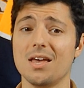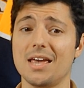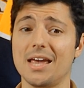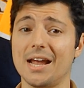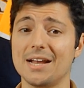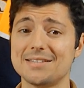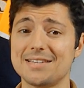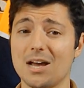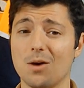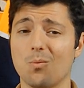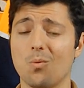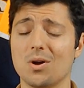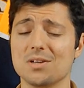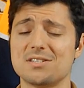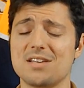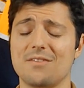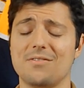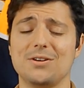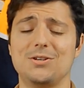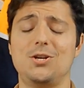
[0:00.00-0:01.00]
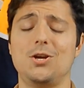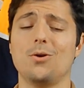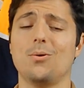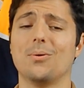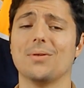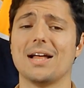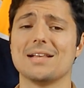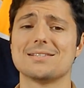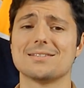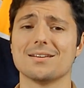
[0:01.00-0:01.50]
Hintz at 172,
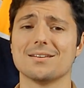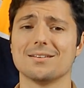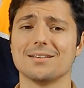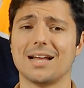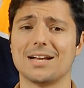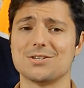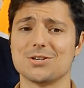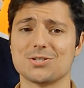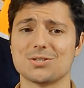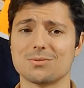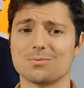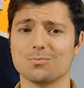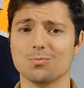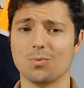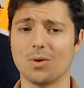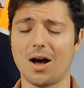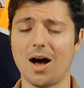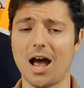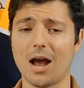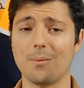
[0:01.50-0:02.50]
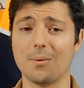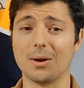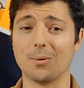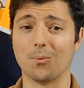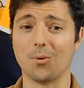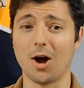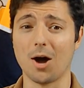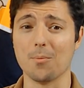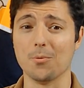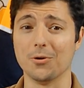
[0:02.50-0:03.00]
that's just highway
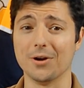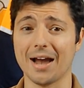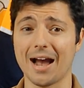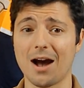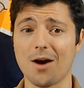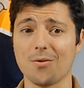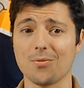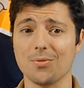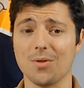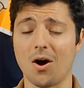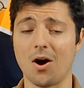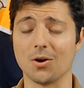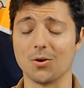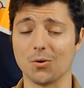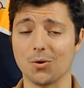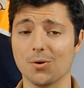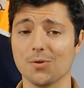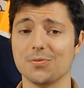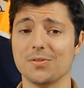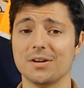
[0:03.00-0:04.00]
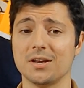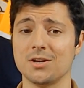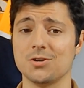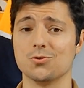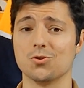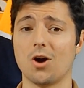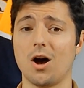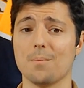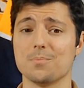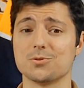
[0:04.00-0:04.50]
robbery. How on earth did he
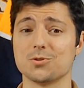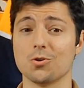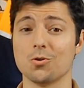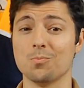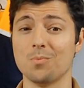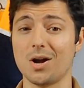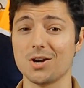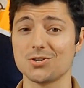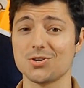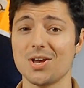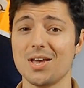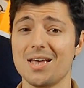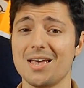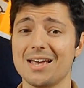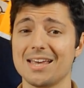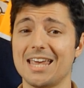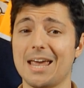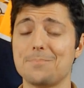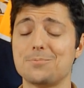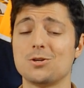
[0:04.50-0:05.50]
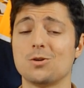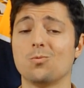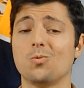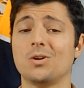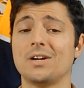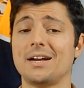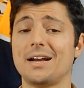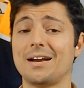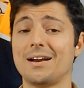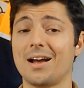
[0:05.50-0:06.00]
drop so much? Gibson
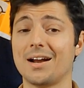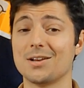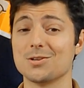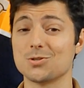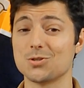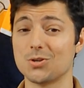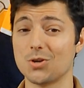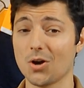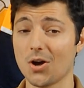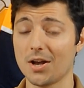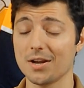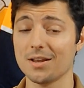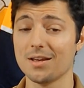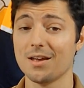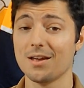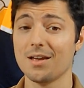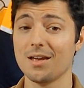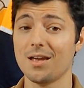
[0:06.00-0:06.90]
189 is good.